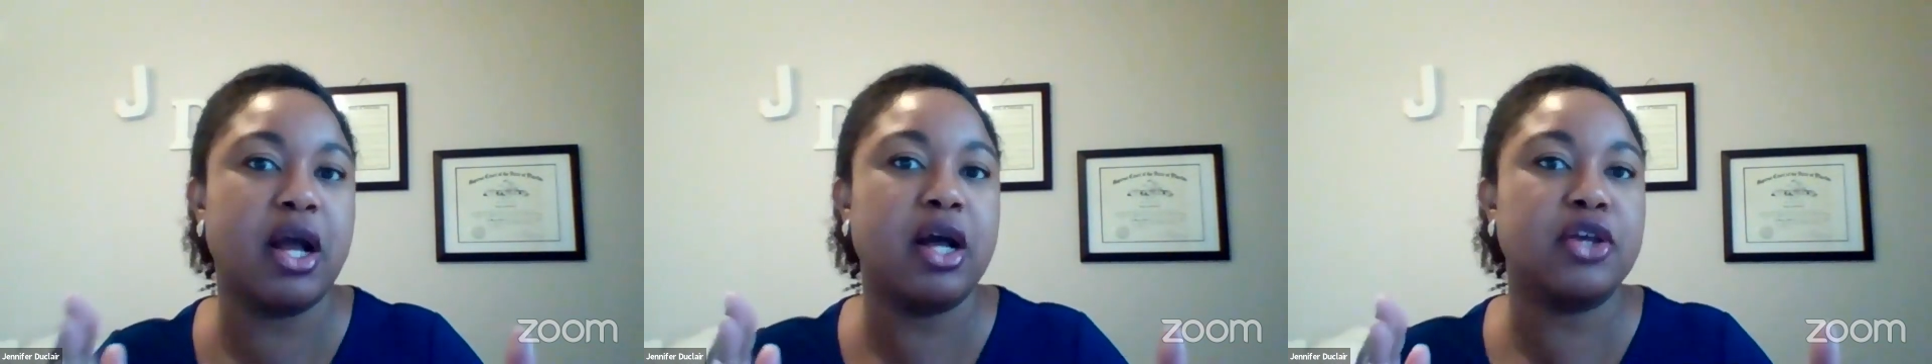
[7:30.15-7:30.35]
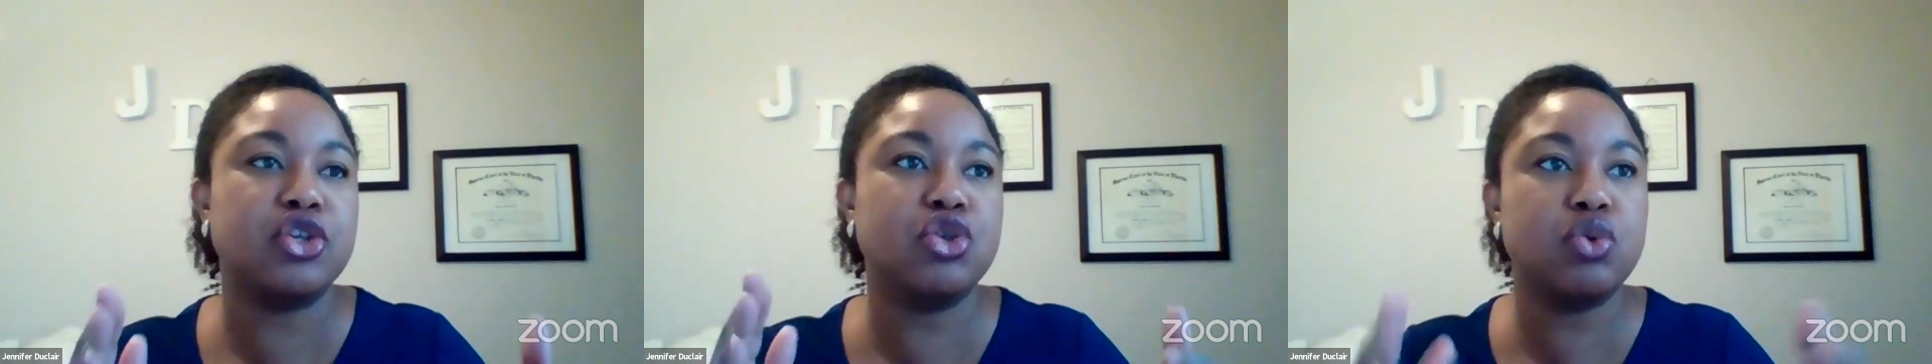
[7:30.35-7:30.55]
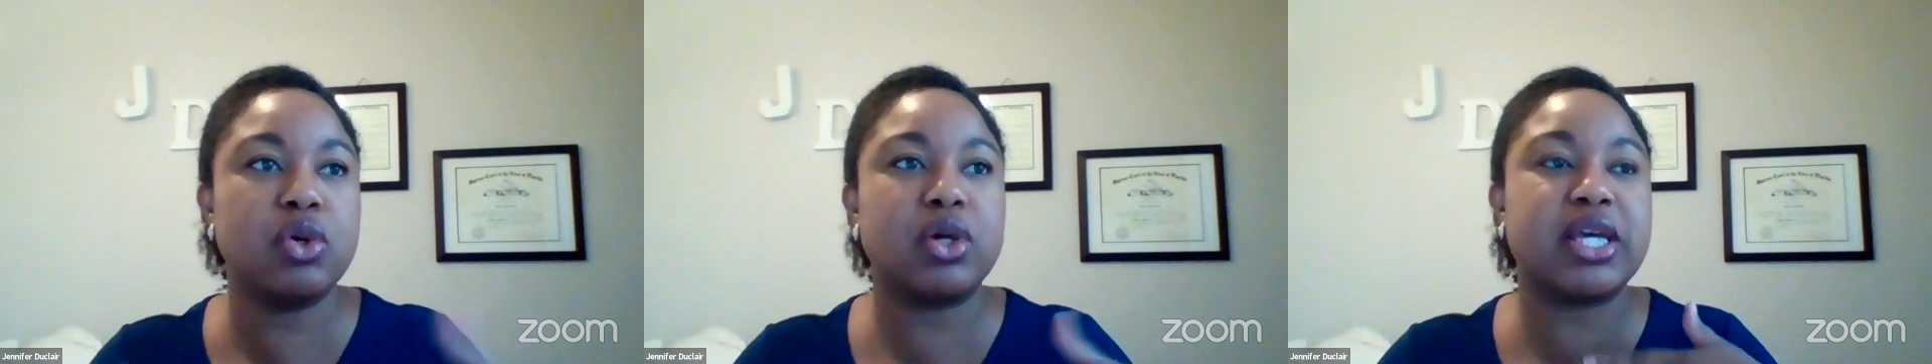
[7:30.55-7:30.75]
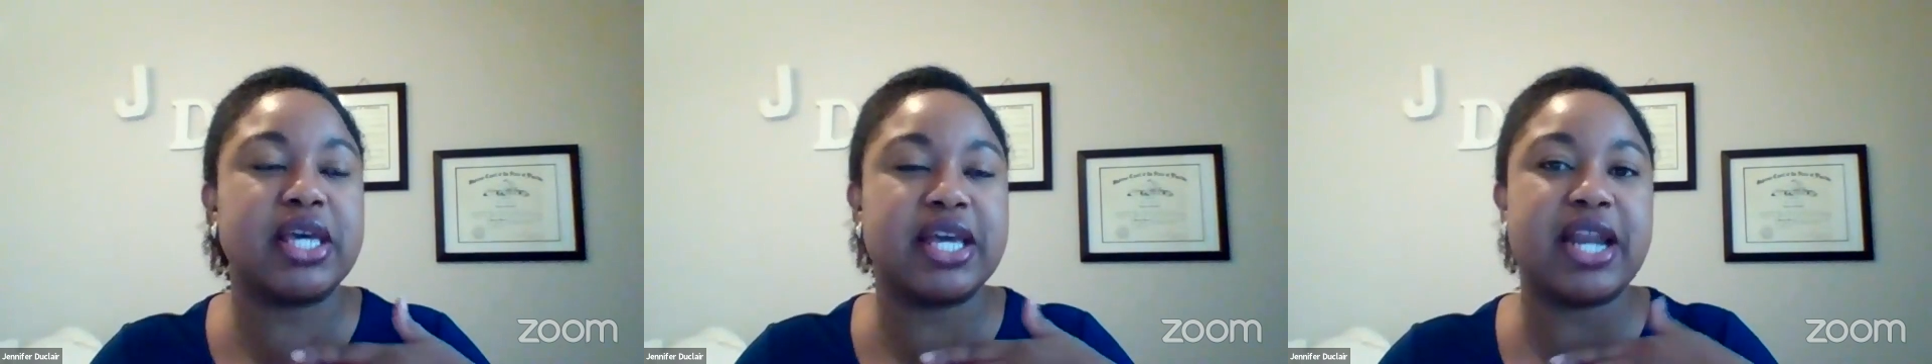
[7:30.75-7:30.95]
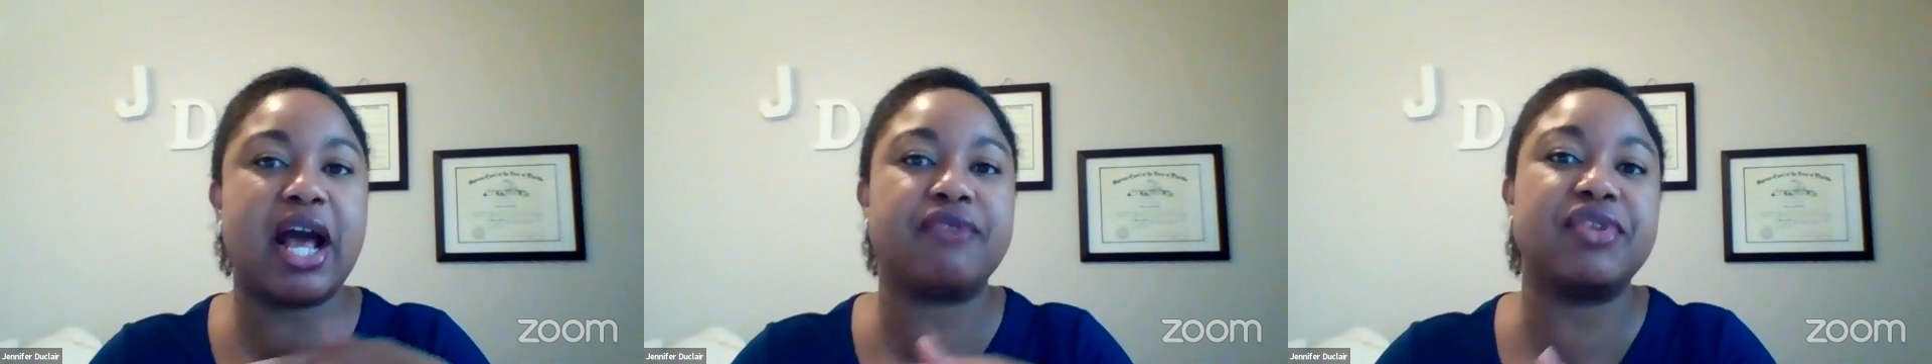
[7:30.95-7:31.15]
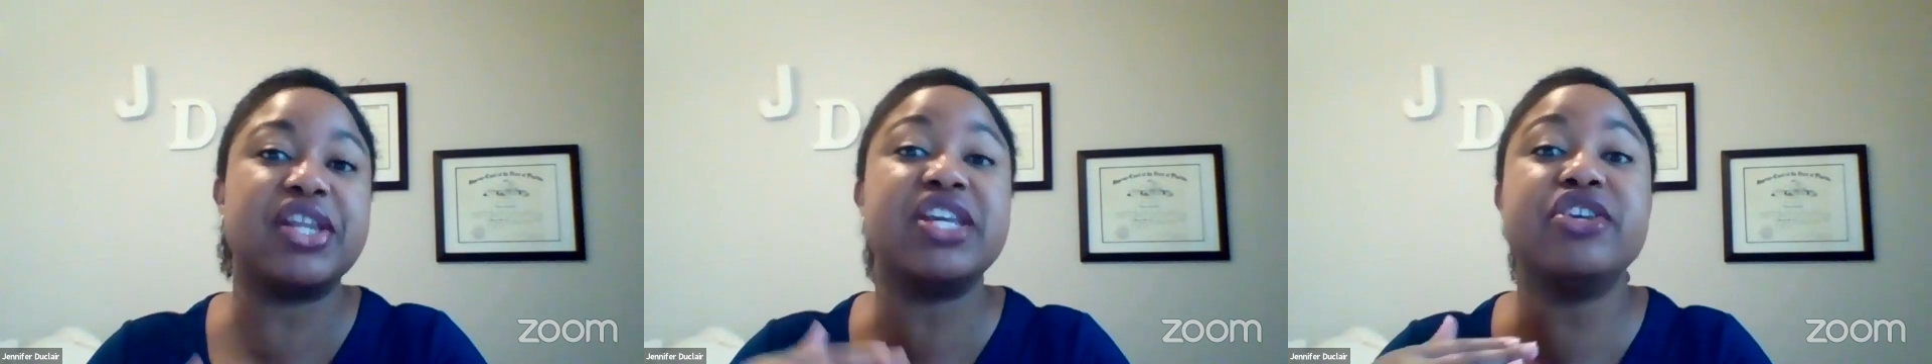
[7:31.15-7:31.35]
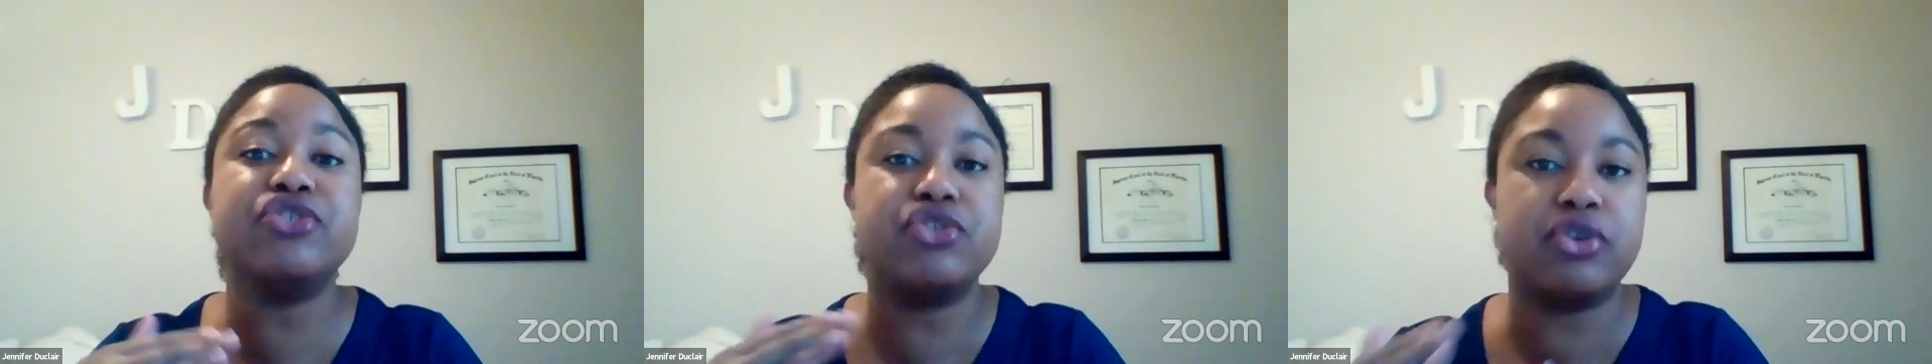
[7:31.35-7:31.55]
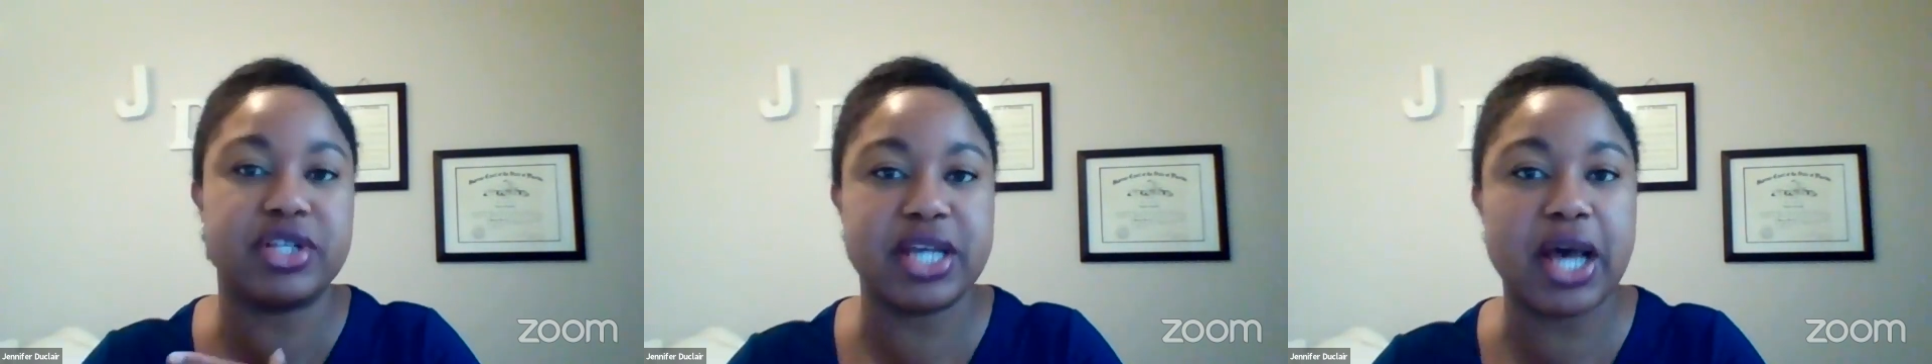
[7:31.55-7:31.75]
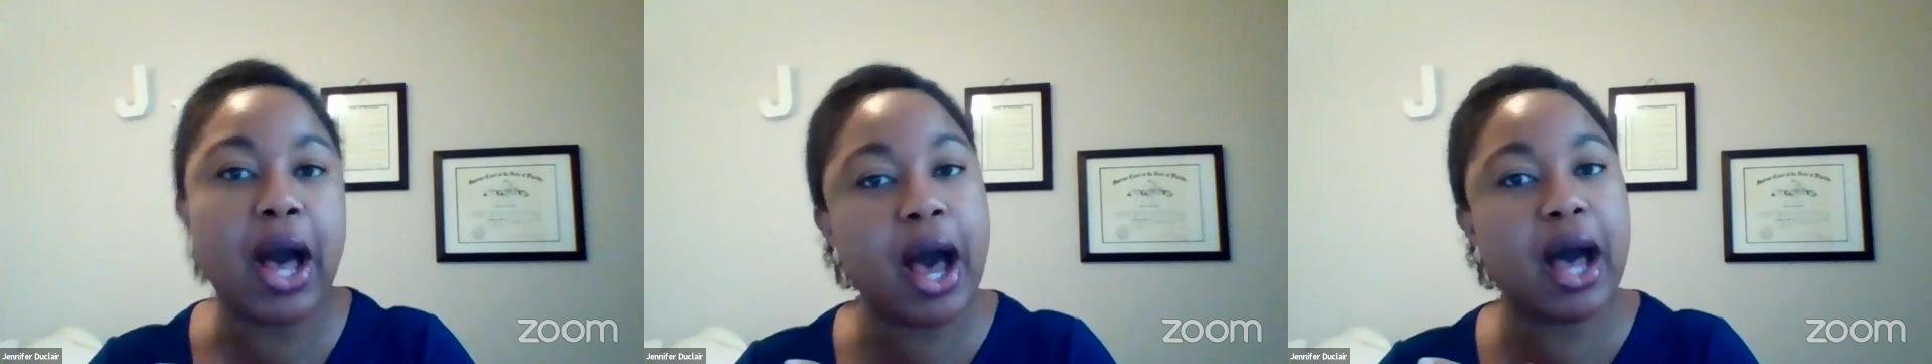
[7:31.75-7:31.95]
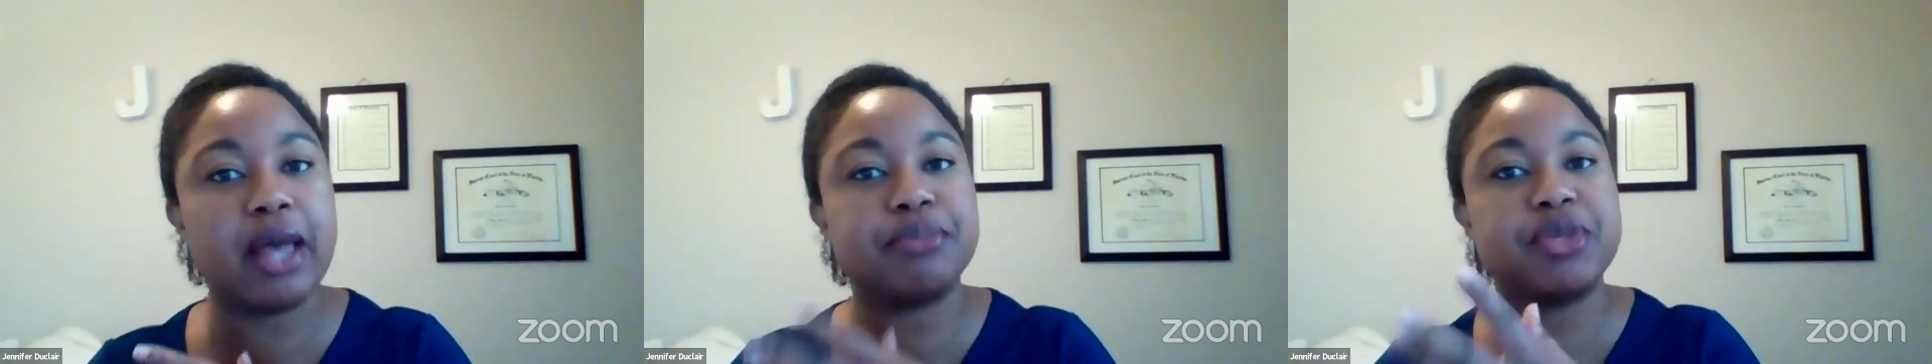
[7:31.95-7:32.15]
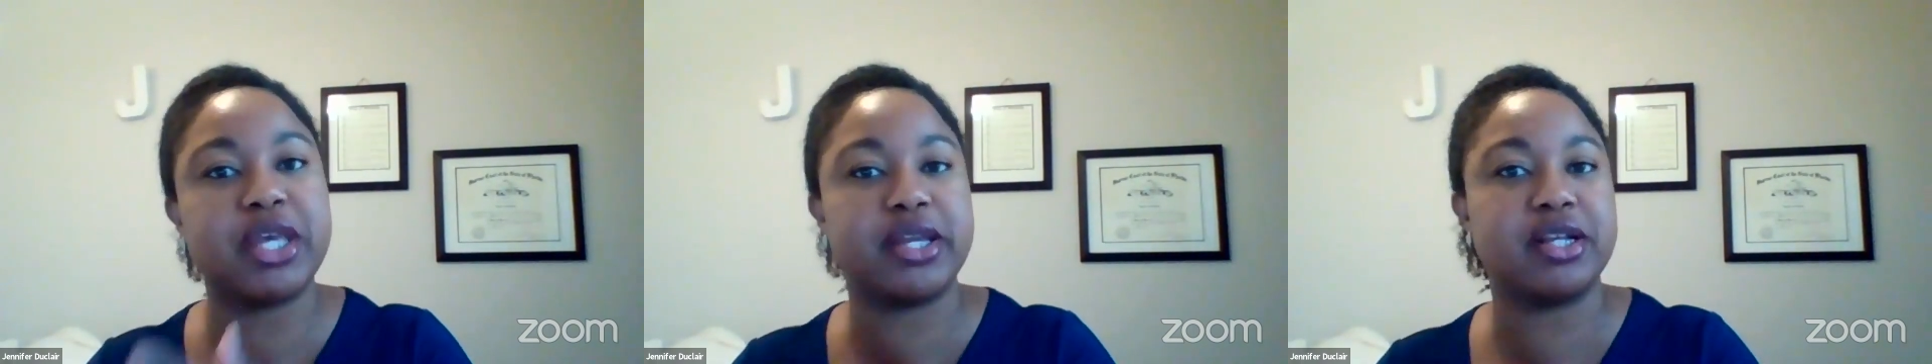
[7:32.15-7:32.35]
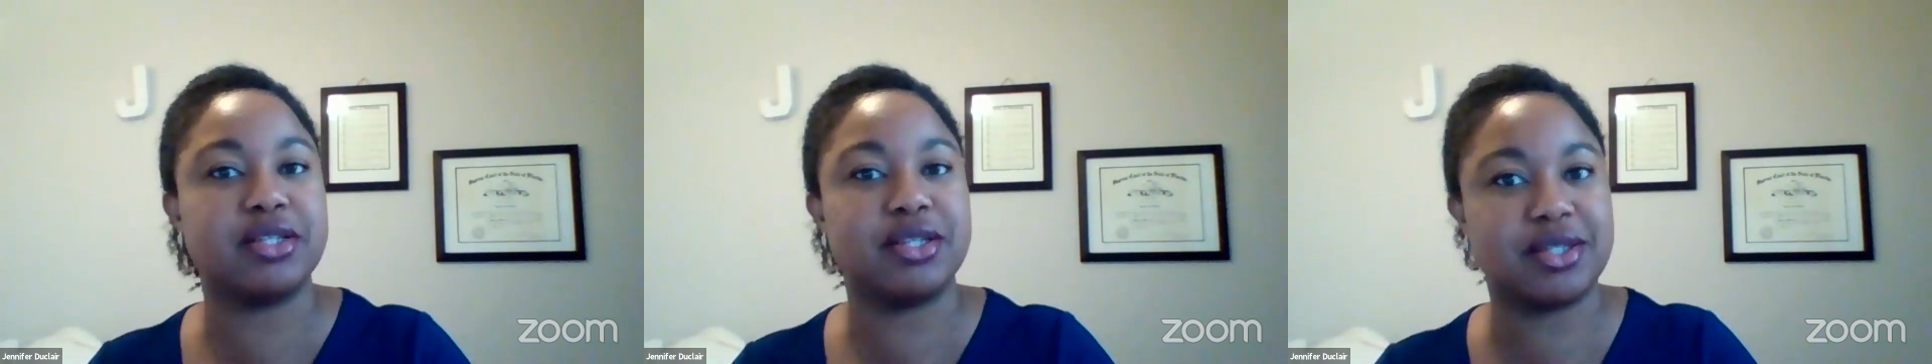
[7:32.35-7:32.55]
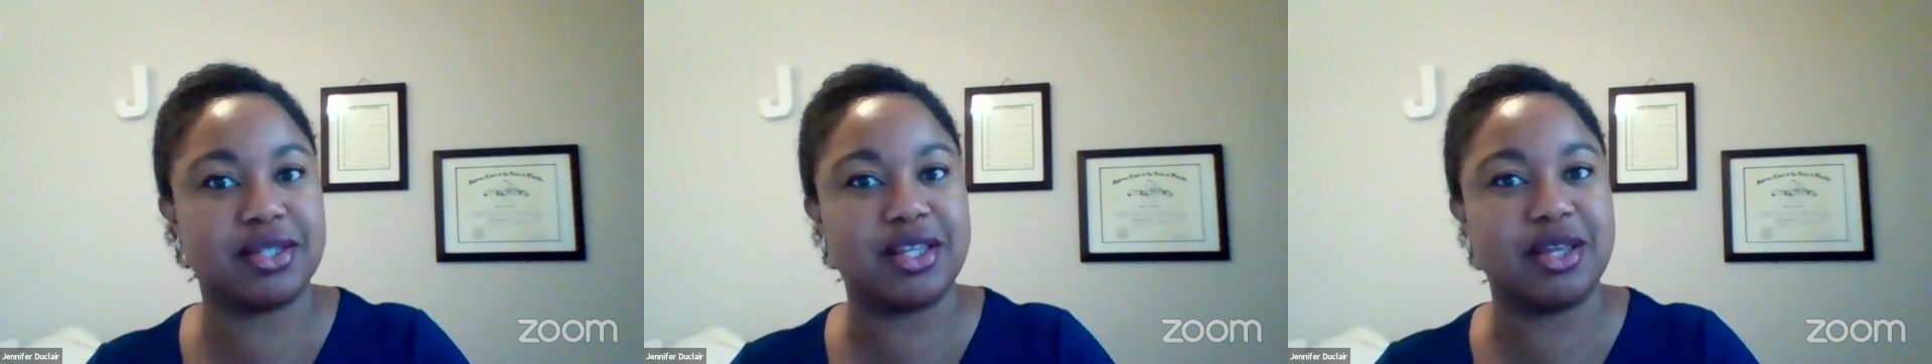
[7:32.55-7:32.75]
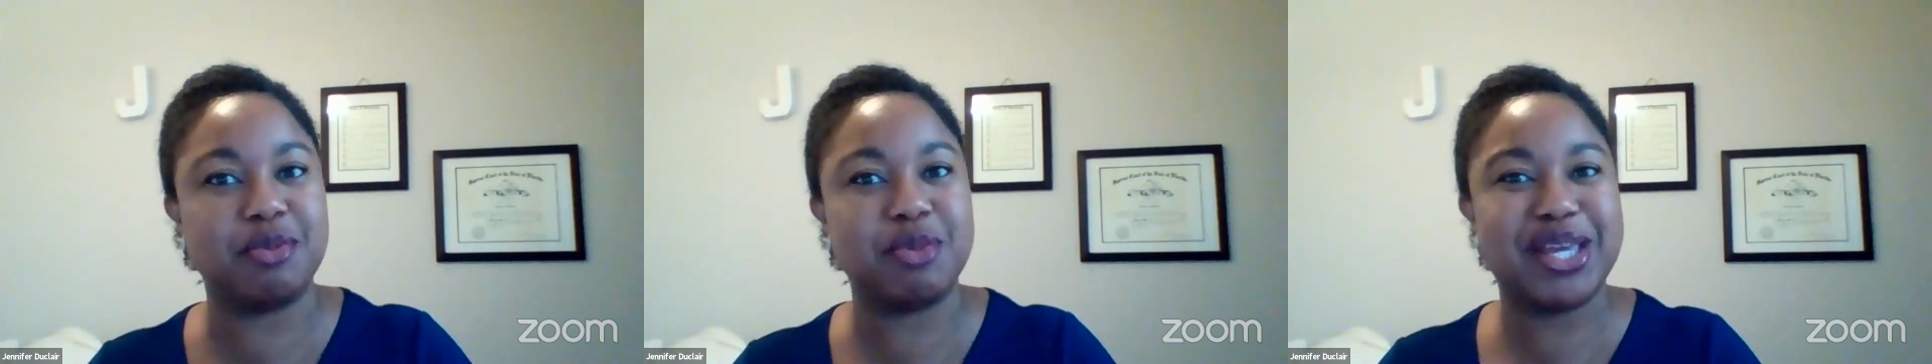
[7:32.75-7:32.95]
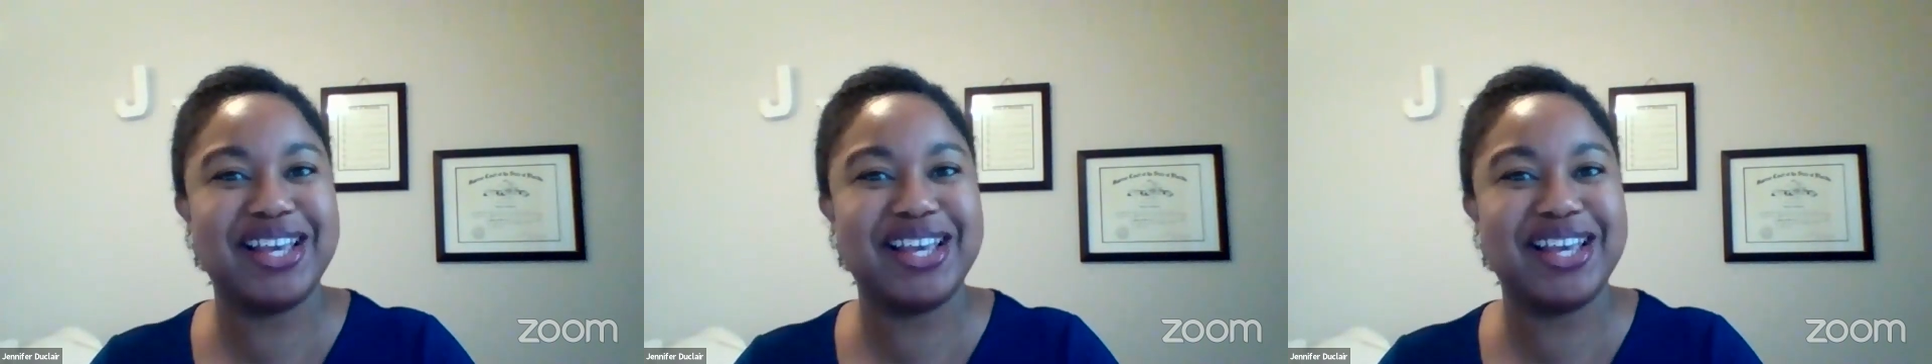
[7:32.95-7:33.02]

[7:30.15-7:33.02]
you can have an easier time getting to sleep,